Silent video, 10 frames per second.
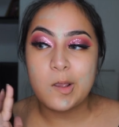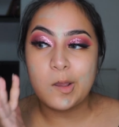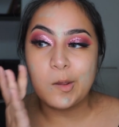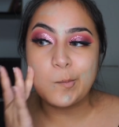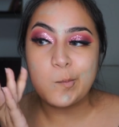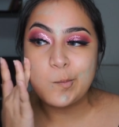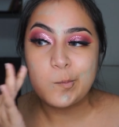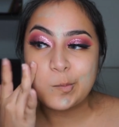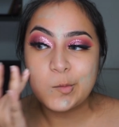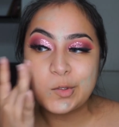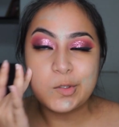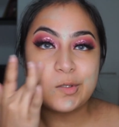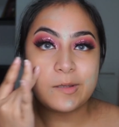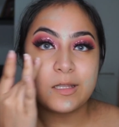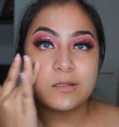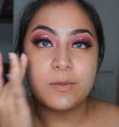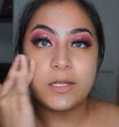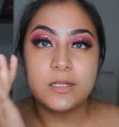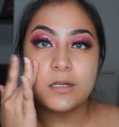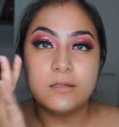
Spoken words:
I'm just gonna use my hand to blend it.